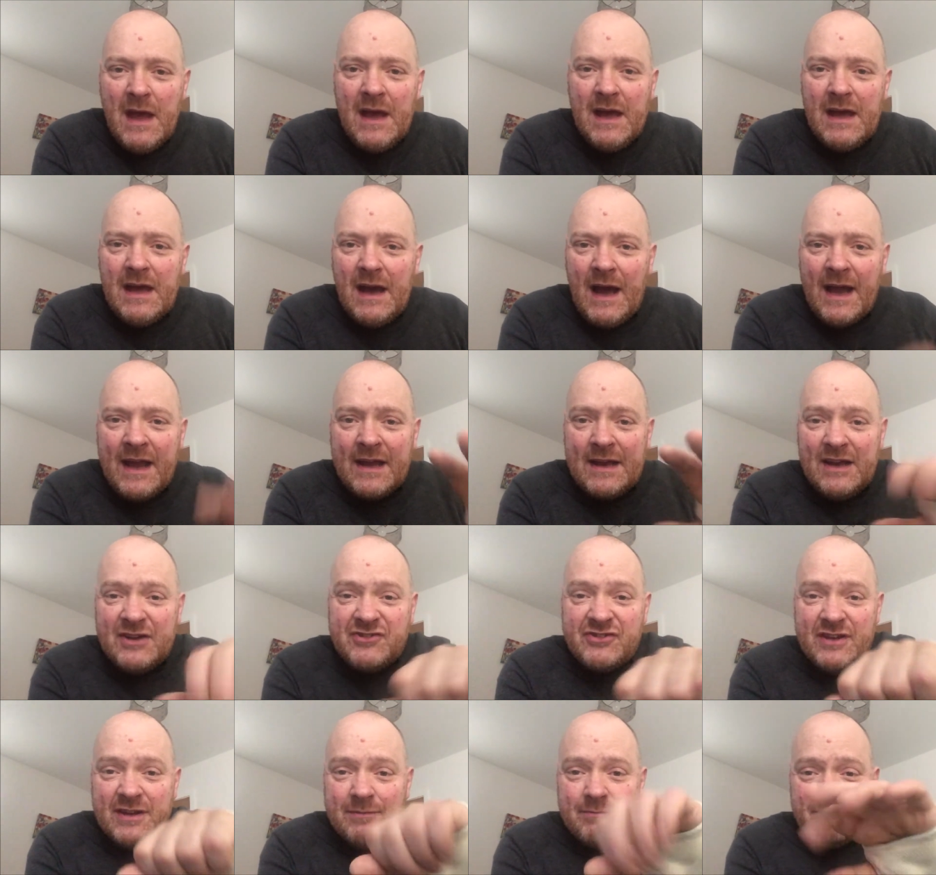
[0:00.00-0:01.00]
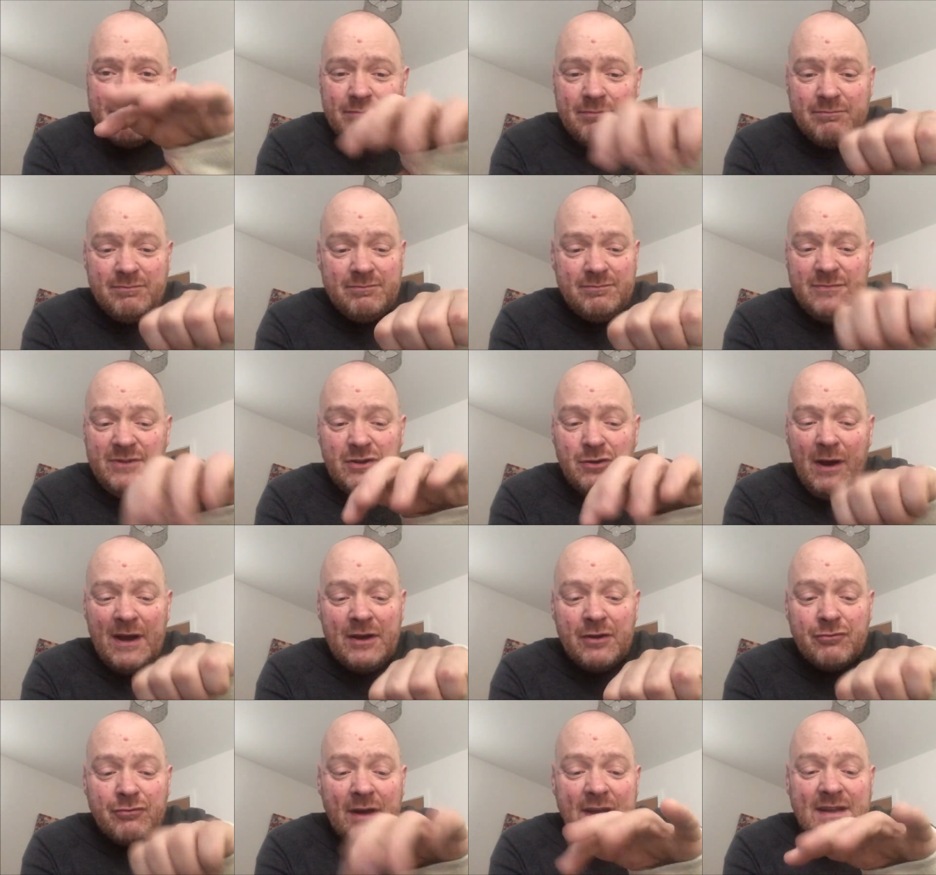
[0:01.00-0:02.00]
I can actually, you know, I
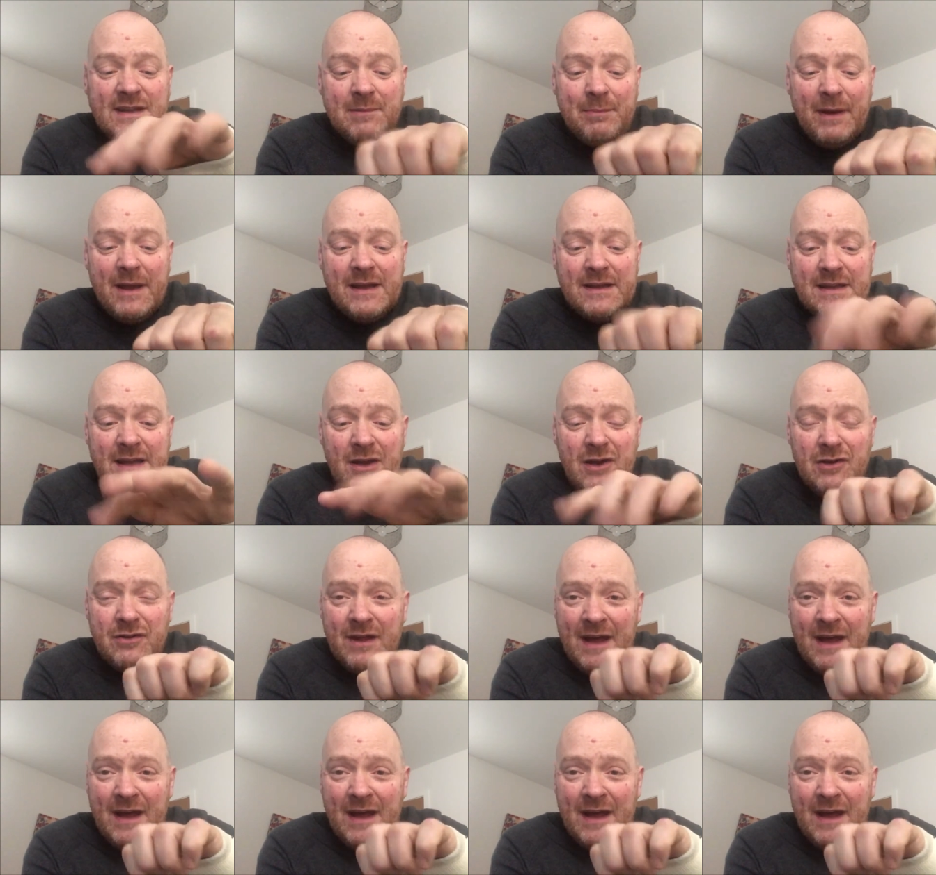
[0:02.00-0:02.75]
could ride the bike now.